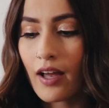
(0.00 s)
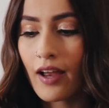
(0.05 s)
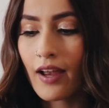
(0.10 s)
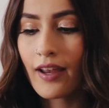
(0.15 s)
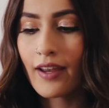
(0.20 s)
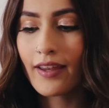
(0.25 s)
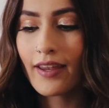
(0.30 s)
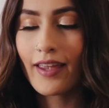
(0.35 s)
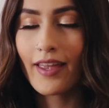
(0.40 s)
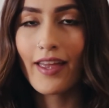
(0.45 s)

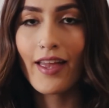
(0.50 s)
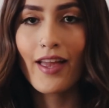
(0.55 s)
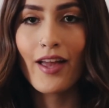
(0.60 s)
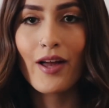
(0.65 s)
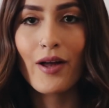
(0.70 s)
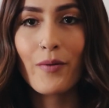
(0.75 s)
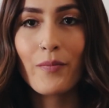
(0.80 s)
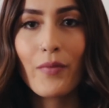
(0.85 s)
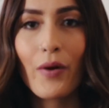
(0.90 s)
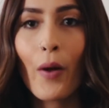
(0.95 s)
I
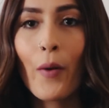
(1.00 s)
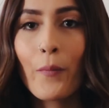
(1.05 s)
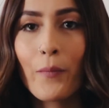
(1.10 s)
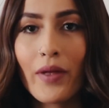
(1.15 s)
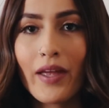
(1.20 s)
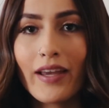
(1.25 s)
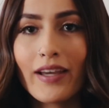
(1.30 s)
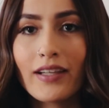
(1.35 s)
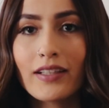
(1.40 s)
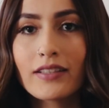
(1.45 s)
am
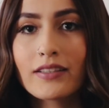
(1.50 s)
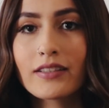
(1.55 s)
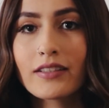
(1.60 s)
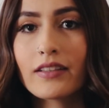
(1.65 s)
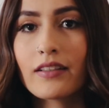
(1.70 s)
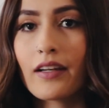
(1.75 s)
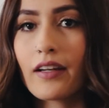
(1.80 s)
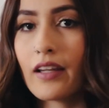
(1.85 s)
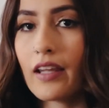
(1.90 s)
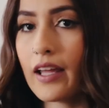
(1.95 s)

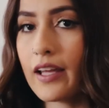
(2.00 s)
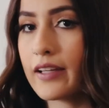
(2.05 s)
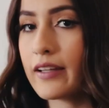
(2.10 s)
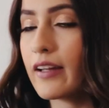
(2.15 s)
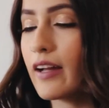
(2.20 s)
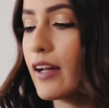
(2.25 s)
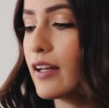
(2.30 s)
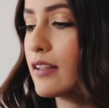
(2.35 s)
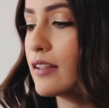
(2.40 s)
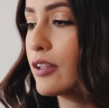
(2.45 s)
amazed.
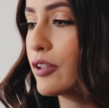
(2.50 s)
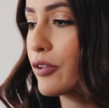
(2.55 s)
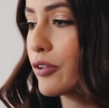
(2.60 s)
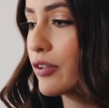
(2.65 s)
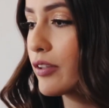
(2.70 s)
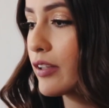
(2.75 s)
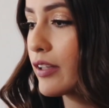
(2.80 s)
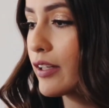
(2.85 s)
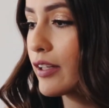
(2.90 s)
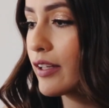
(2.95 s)
Like, I
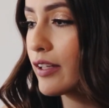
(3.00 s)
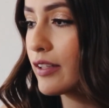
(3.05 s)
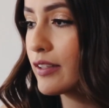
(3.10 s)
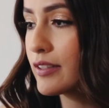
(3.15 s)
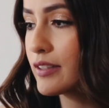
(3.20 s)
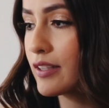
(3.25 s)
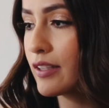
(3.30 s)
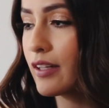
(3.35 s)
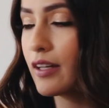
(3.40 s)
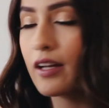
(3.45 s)
literally
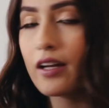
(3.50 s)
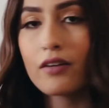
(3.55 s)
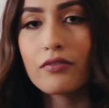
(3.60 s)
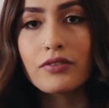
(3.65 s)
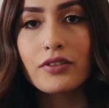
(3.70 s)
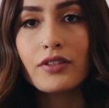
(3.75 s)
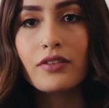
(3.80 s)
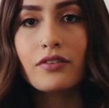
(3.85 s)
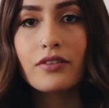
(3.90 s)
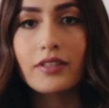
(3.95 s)
didn't
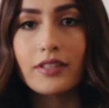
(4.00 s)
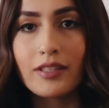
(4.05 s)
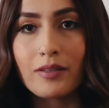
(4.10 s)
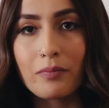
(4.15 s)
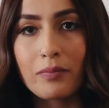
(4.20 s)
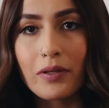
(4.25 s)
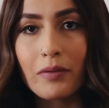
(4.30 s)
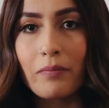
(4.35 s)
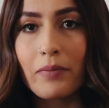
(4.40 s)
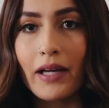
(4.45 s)
have to
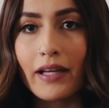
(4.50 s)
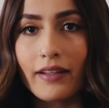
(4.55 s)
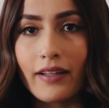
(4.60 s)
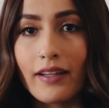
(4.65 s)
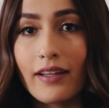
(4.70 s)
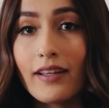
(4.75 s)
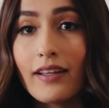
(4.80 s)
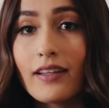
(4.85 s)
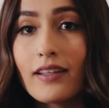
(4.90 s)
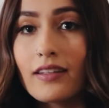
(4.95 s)
dip it back
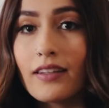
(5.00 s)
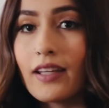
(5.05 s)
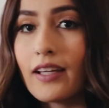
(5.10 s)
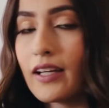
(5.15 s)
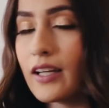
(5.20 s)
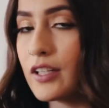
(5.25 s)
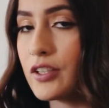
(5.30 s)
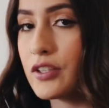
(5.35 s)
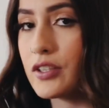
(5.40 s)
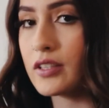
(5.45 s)
in.
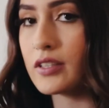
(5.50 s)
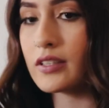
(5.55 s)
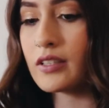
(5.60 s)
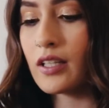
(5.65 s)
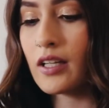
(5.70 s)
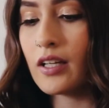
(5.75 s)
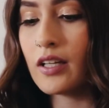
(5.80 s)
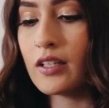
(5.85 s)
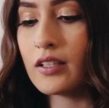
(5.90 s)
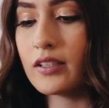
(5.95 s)
Like, I just
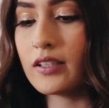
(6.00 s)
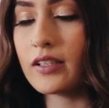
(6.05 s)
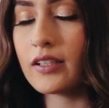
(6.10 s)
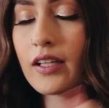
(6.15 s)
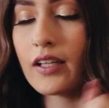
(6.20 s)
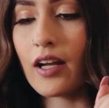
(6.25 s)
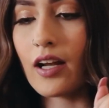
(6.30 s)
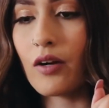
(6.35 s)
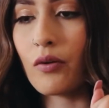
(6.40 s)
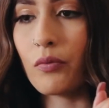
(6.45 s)
took
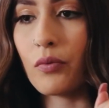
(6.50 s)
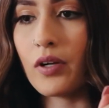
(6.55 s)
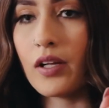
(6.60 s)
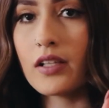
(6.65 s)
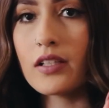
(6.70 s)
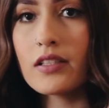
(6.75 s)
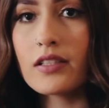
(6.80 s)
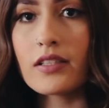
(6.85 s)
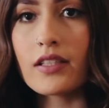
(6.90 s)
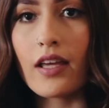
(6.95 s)
it out
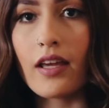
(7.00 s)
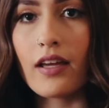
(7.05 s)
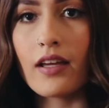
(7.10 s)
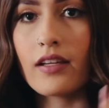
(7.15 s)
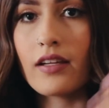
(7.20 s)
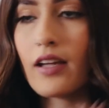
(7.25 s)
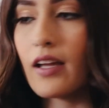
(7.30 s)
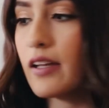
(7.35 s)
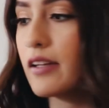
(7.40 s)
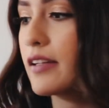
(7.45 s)
once
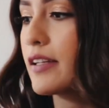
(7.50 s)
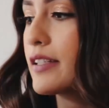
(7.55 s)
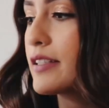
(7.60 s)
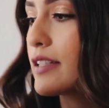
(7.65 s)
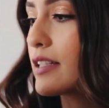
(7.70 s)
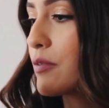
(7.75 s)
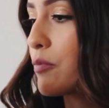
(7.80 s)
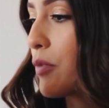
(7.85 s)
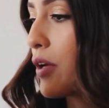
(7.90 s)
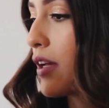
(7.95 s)
and it
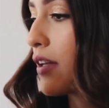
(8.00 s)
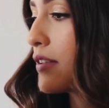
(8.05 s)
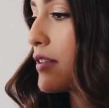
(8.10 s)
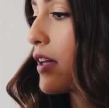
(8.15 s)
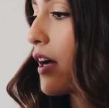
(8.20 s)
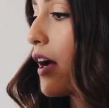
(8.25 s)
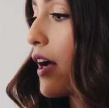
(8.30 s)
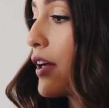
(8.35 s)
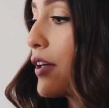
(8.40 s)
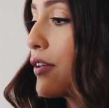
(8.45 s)
did my
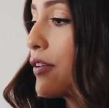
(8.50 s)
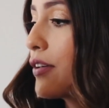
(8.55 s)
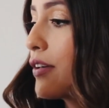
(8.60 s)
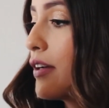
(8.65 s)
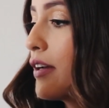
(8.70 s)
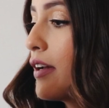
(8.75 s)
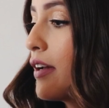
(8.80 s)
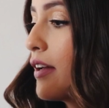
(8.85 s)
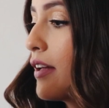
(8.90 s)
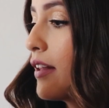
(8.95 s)
entire
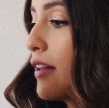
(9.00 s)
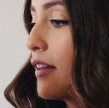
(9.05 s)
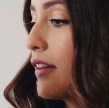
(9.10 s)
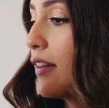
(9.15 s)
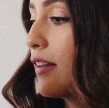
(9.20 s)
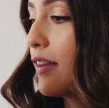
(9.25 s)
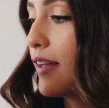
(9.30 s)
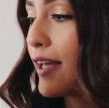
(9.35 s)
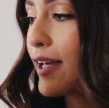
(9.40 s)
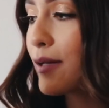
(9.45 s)

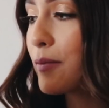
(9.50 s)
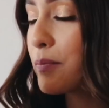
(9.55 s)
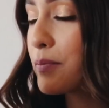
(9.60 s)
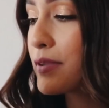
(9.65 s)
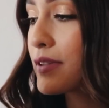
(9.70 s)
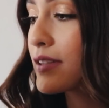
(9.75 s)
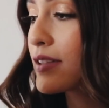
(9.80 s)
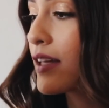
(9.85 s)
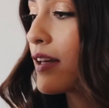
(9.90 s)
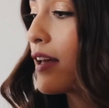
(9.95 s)

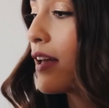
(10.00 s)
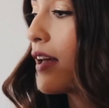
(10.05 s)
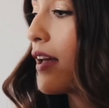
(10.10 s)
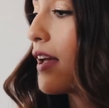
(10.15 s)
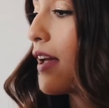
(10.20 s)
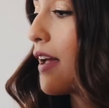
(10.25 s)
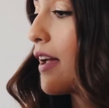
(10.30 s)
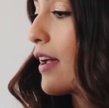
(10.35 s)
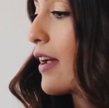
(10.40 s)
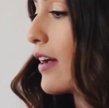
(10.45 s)
lips.
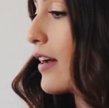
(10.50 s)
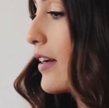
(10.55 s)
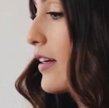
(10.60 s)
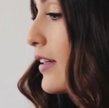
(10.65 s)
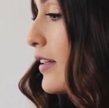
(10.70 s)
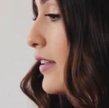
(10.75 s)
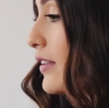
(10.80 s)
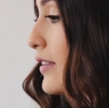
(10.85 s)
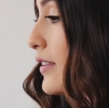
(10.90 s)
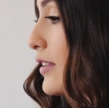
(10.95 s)

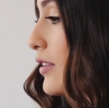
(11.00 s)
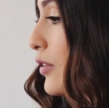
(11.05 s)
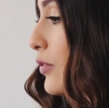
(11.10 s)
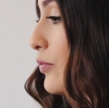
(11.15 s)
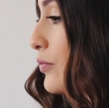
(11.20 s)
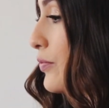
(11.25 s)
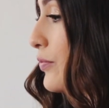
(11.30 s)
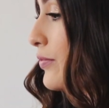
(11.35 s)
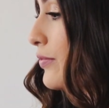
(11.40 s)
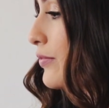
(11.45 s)
And
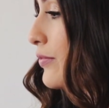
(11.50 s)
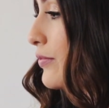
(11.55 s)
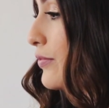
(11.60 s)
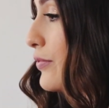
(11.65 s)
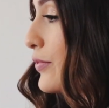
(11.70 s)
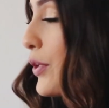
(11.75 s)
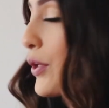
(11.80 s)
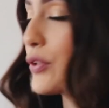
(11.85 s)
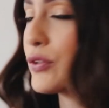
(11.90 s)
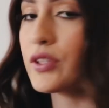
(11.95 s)

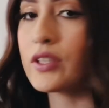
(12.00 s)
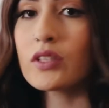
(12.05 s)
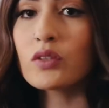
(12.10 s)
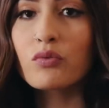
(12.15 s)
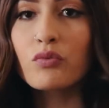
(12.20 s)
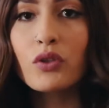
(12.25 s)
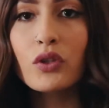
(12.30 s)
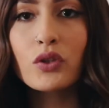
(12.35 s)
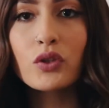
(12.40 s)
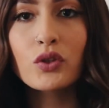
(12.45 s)
it just
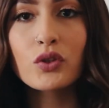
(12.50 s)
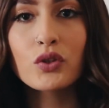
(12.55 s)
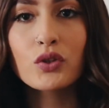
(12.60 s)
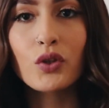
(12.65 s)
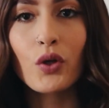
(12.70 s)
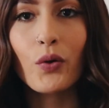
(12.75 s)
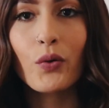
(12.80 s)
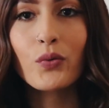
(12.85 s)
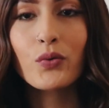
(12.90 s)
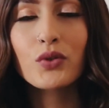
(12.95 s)
feels
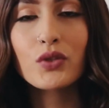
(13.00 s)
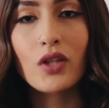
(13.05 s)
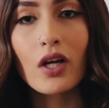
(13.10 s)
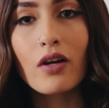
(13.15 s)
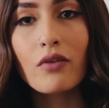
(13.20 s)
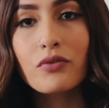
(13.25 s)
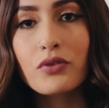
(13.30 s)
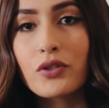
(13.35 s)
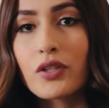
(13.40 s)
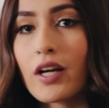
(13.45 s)
so
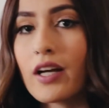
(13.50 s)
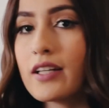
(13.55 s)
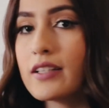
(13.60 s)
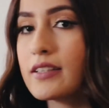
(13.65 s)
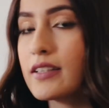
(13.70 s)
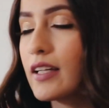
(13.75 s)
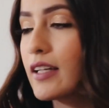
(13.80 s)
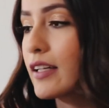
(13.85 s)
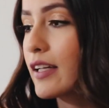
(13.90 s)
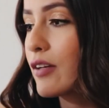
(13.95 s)
soft, you
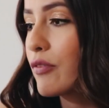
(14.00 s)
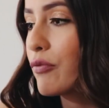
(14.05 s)
guys. Like,